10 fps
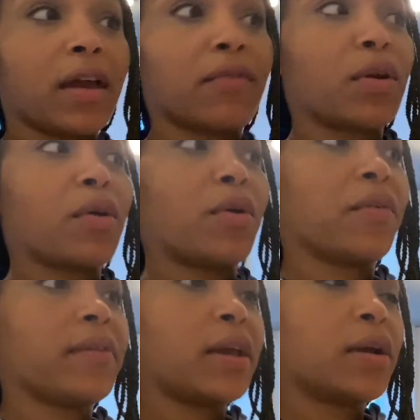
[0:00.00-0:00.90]
go
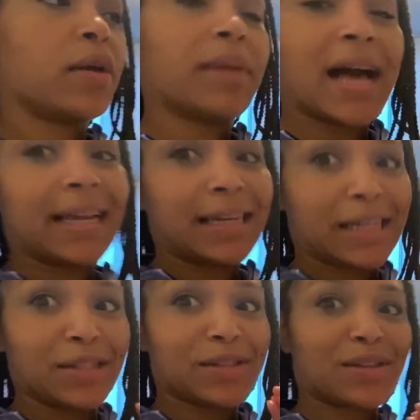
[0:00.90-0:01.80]
over here, but I
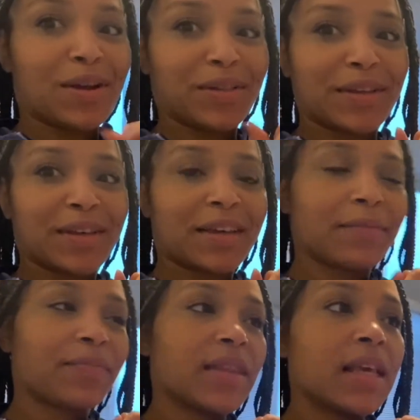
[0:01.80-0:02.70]
need to start looking.
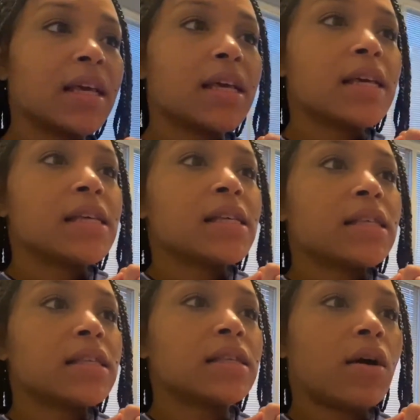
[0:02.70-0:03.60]

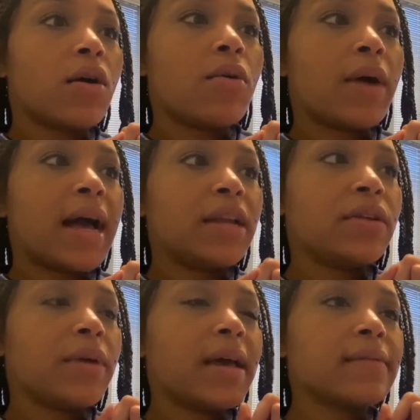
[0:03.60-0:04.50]
So I
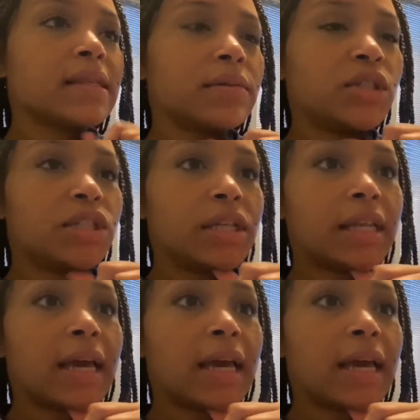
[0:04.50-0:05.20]
do have some chili I